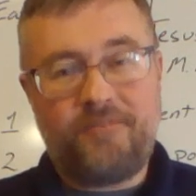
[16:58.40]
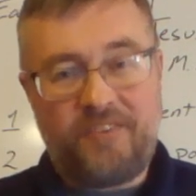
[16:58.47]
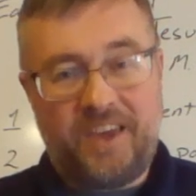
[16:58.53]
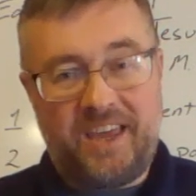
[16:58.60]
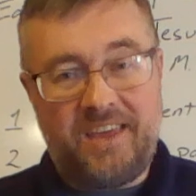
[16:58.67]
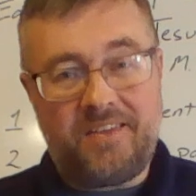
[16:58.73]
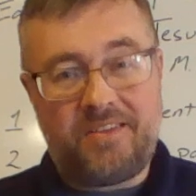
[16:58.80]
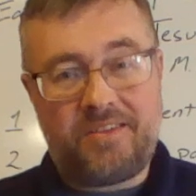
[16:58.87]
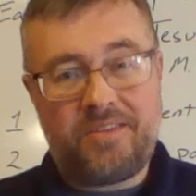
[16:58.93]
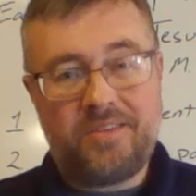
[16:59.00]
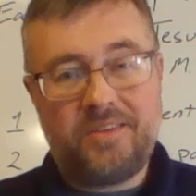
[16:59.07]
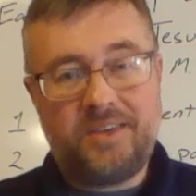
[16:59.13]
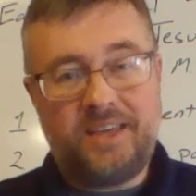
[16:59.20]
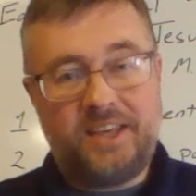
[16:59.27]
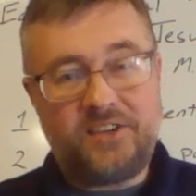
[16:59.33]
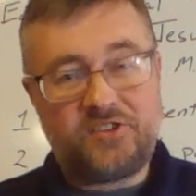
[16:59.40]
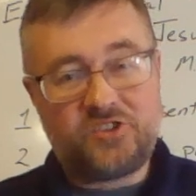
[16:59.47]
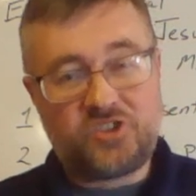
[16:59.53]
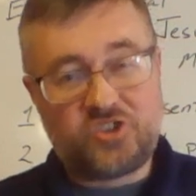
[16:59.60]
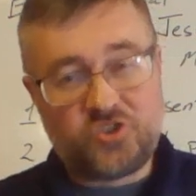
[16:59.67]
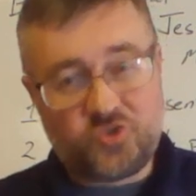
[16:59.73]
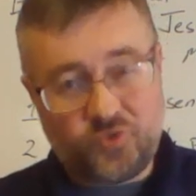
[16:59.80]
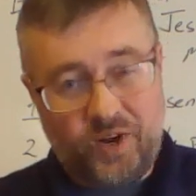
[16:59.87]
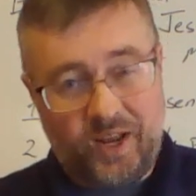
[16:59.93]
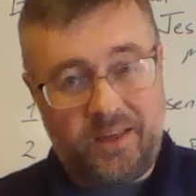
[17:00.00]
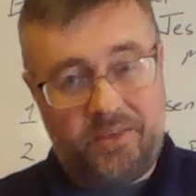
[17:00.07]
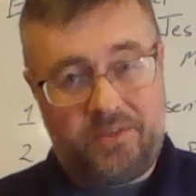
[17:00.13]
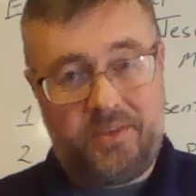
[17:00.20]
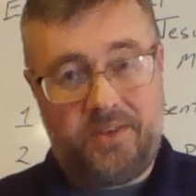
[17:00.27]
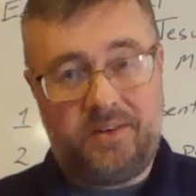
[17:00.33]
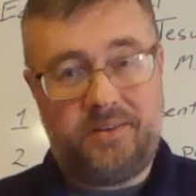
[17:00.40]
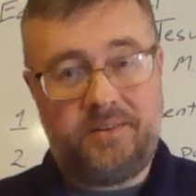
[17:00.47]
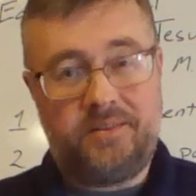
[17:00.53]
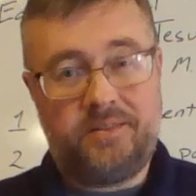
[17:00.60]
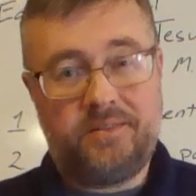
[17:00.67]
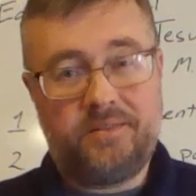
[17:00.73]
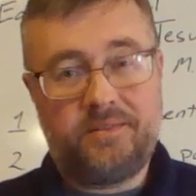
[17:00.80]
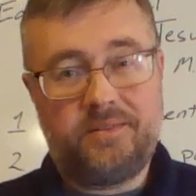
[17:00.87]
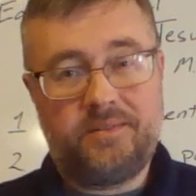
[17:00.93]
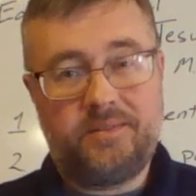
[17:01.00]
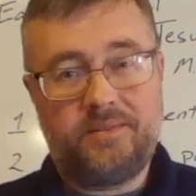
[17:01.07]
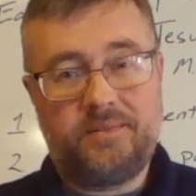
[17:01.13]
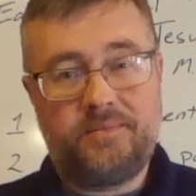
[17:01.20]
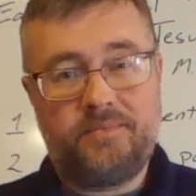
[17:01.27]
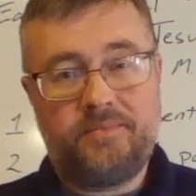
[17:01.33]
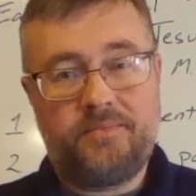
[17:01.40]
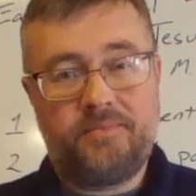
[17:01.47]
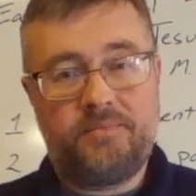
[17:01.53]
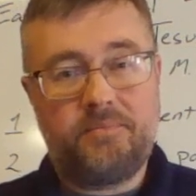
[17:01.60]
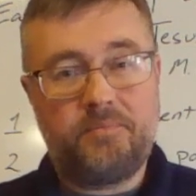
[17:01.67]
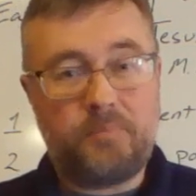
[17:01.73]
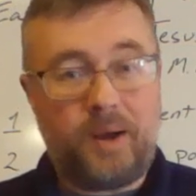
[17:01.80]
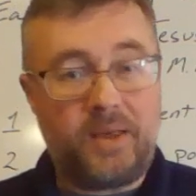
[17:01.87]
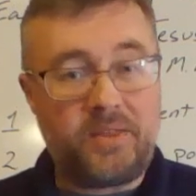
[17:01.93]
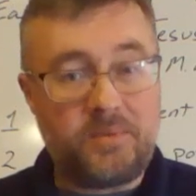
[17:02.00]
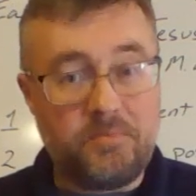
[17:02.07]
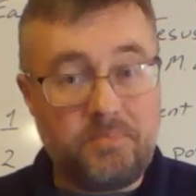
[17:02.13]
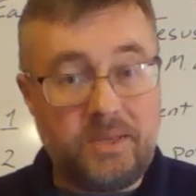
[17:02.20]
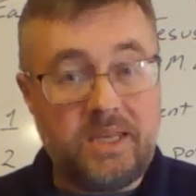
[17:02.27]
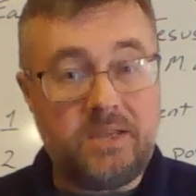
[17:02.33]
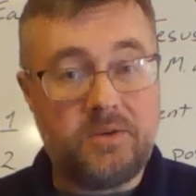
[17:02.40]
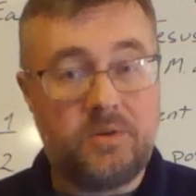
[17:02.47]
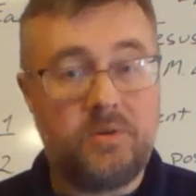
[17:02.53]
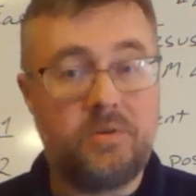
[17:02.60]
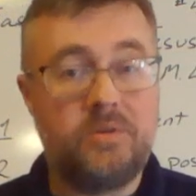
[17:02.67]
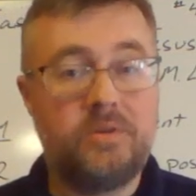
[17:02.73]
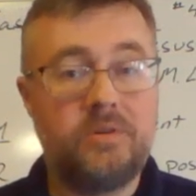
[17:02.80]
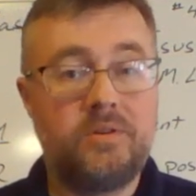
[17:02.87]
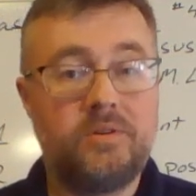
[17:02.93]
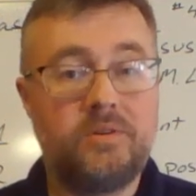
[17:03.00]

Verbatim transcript: Faith is strengthened by the meal